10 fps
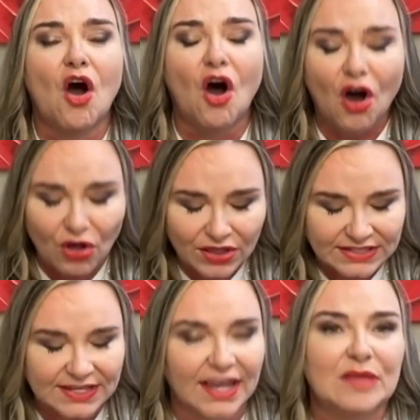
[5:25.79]
all
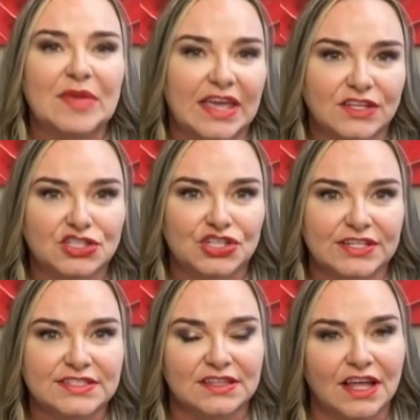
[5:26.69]
the time at It's
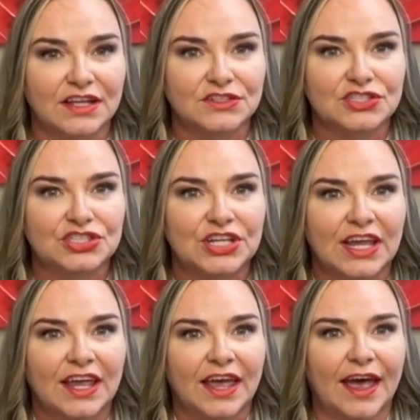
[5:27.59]
Just Lunch
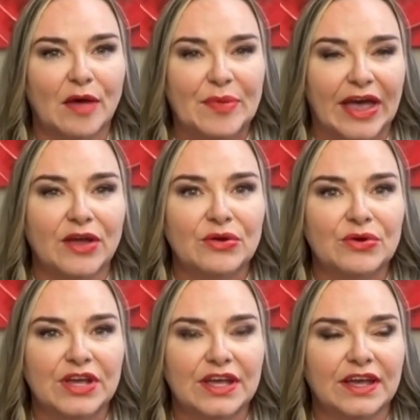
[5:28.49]

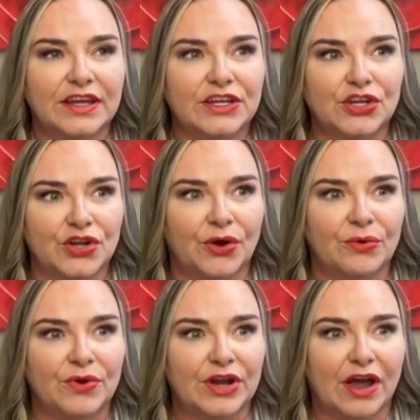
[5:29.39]
about you
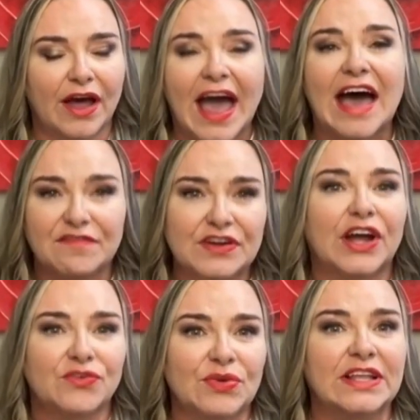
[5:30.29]
know, have an
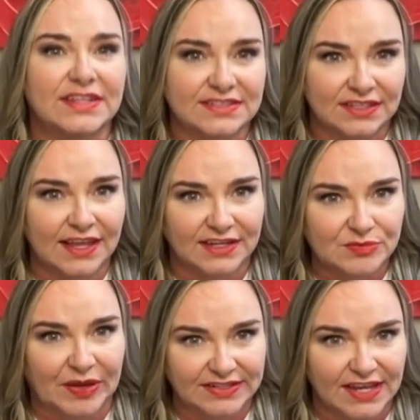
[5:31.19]
unrealistic
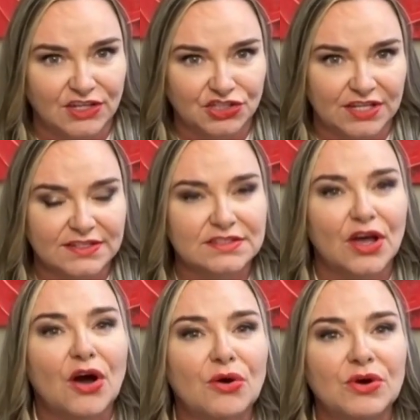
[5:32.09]
expectation.
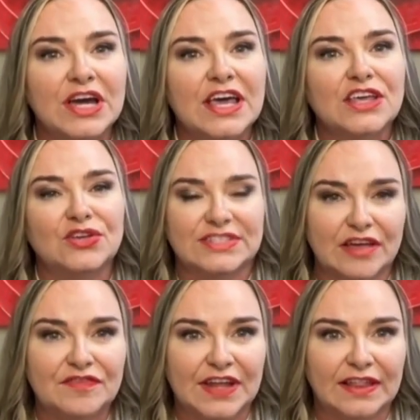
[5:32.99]
So you
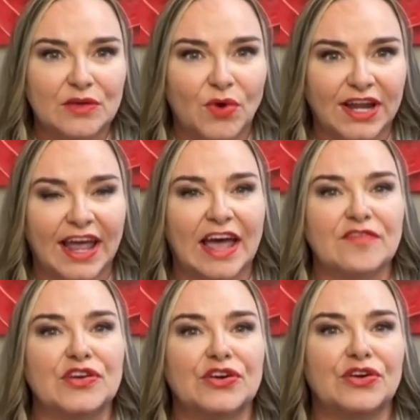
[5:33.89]
definitely want to
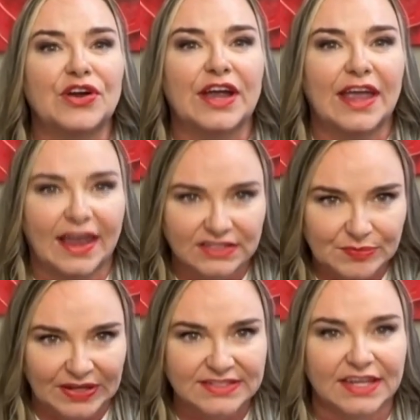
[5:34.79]
have your
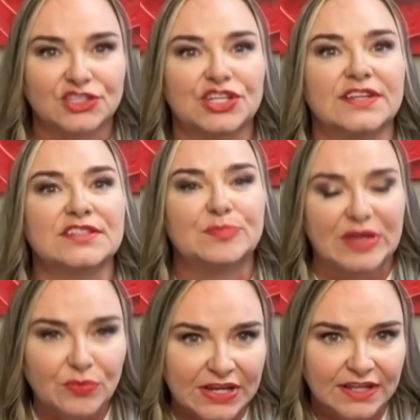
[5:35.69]
expectations
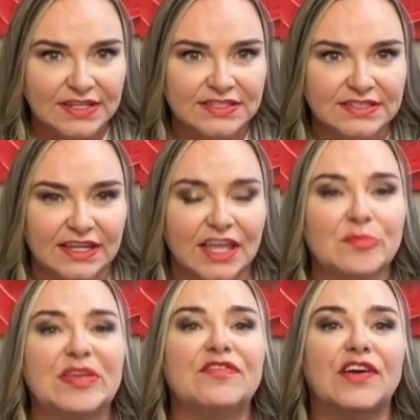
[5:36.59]
be realistic
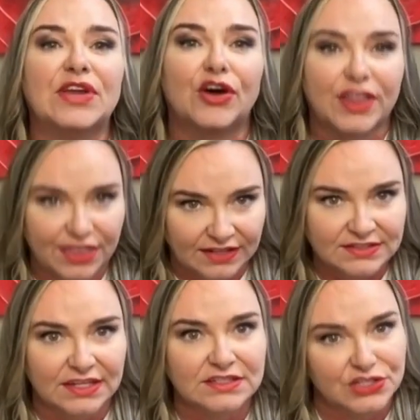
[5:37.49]
and be very
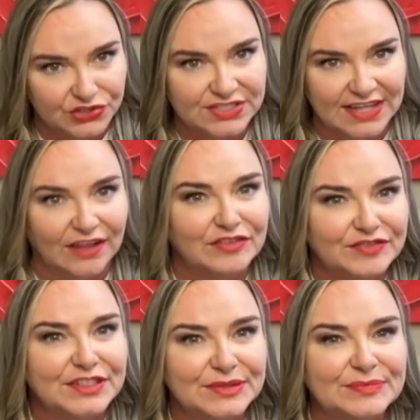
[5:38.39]
authentic to yourself.
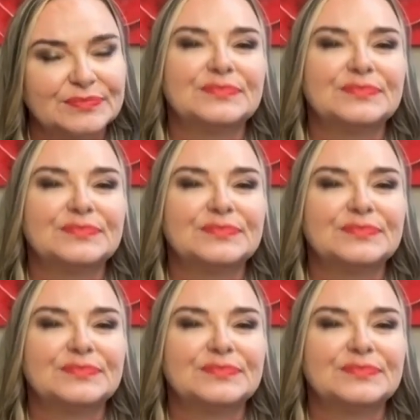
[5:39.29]
I